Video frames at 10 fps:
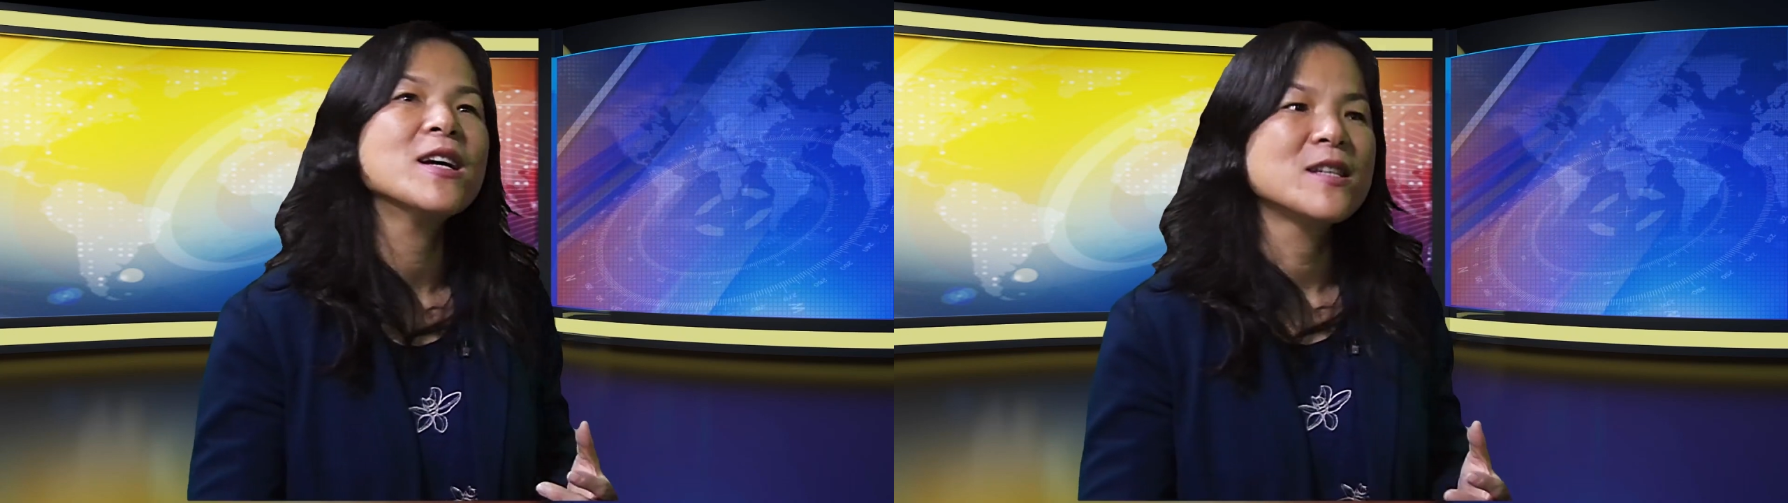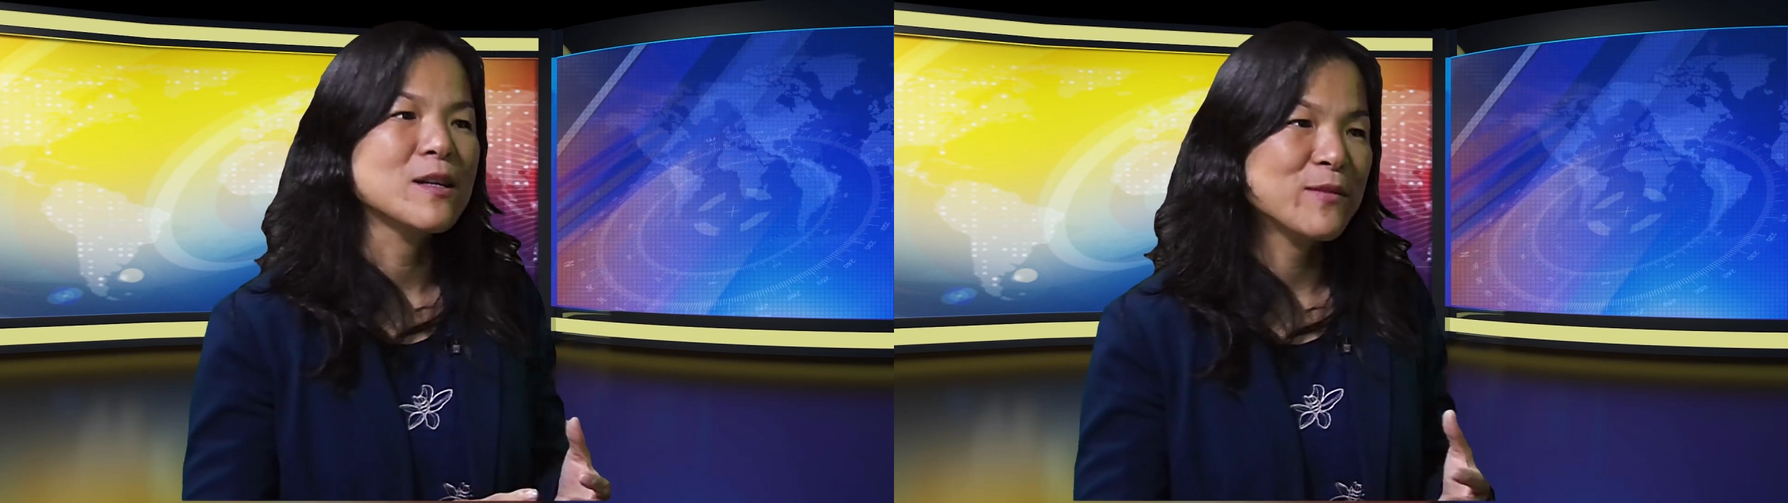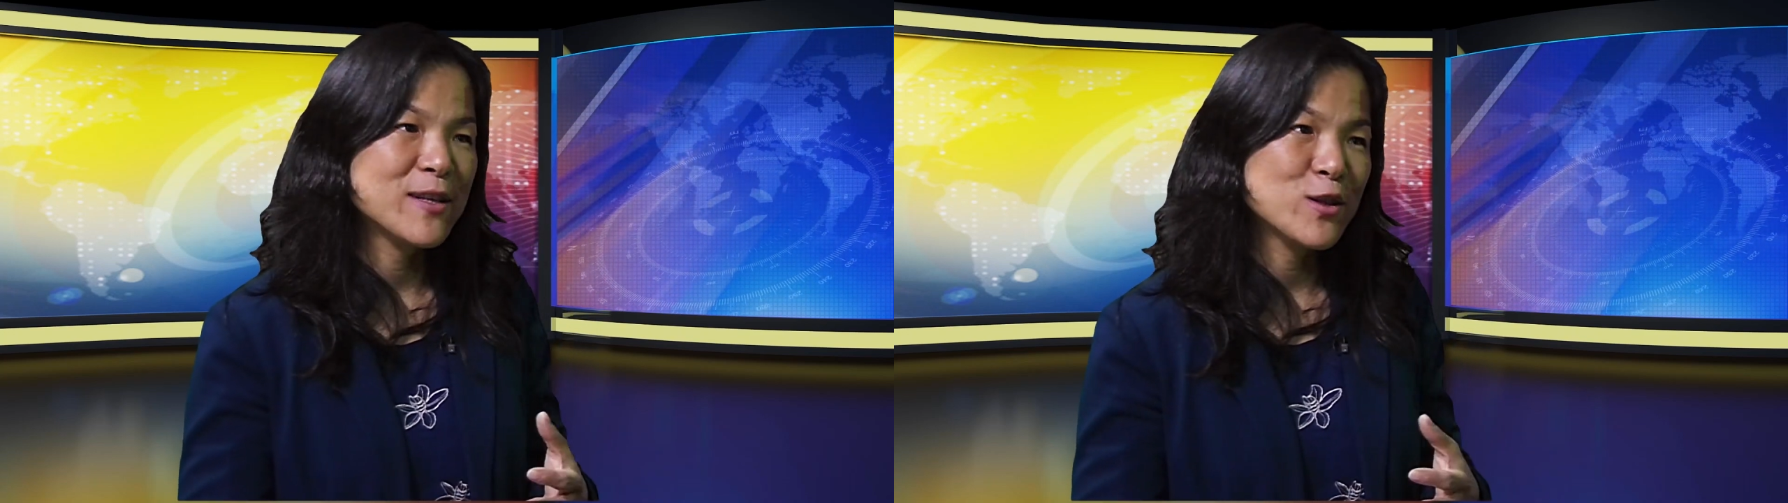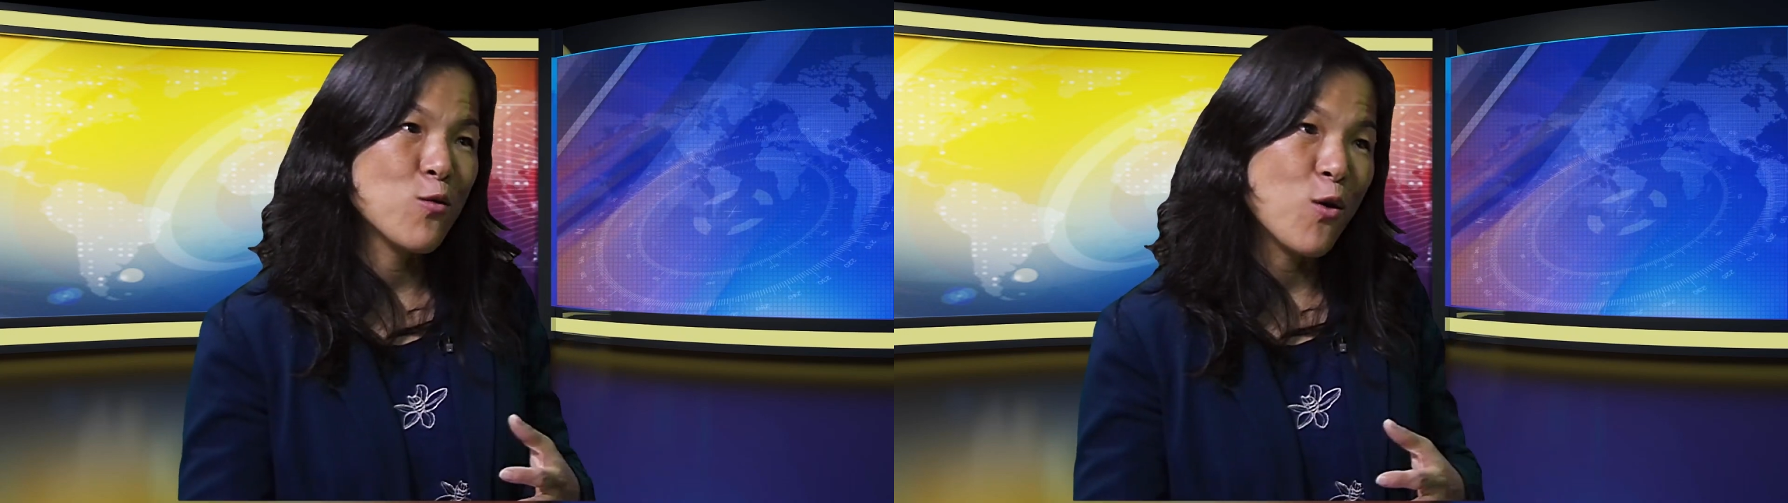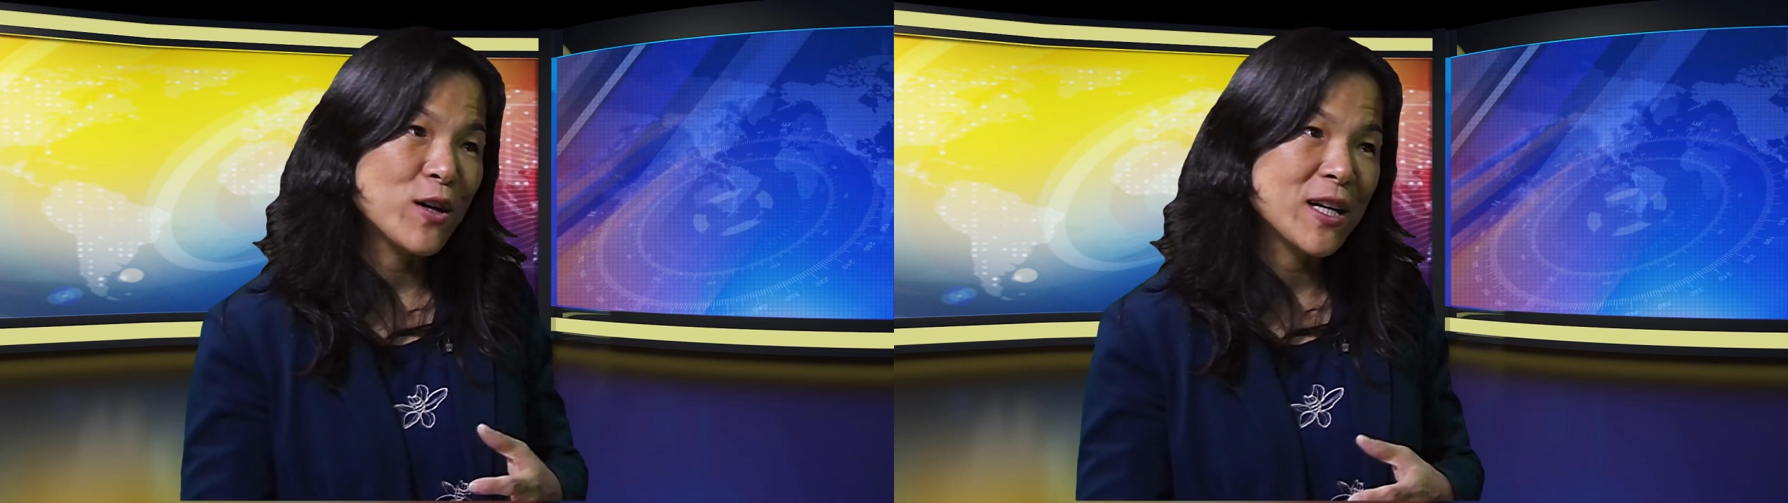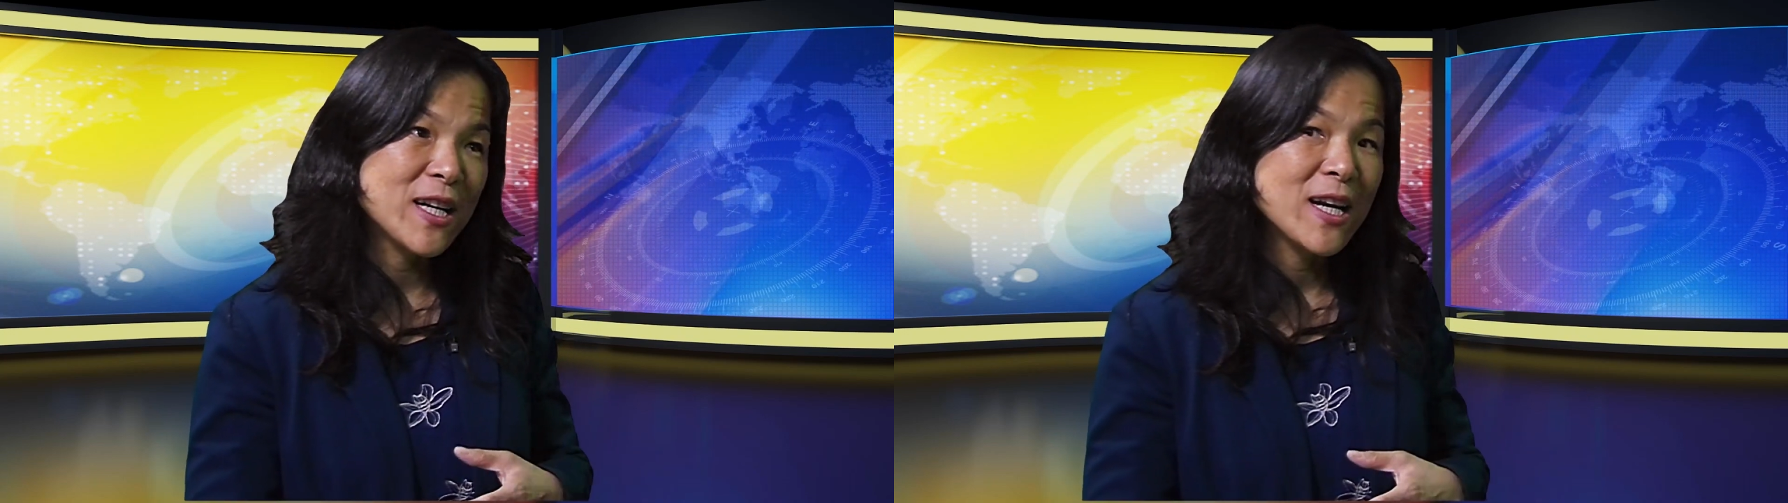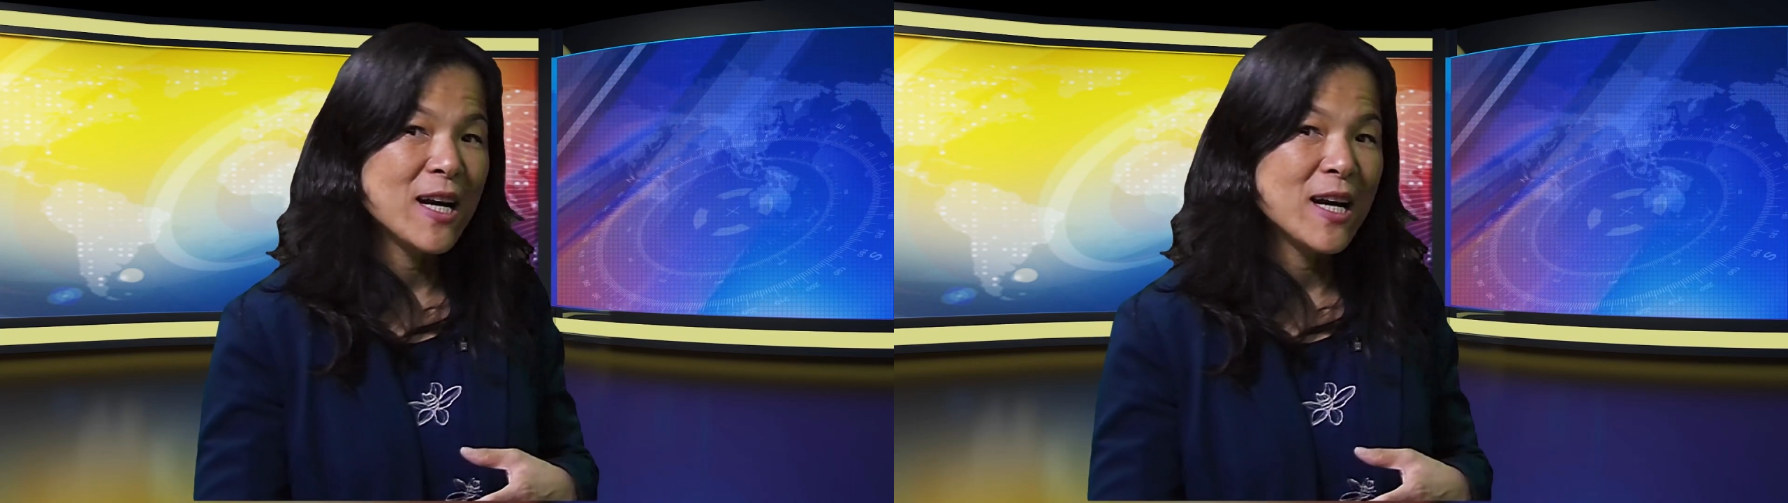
sometimes quarterly,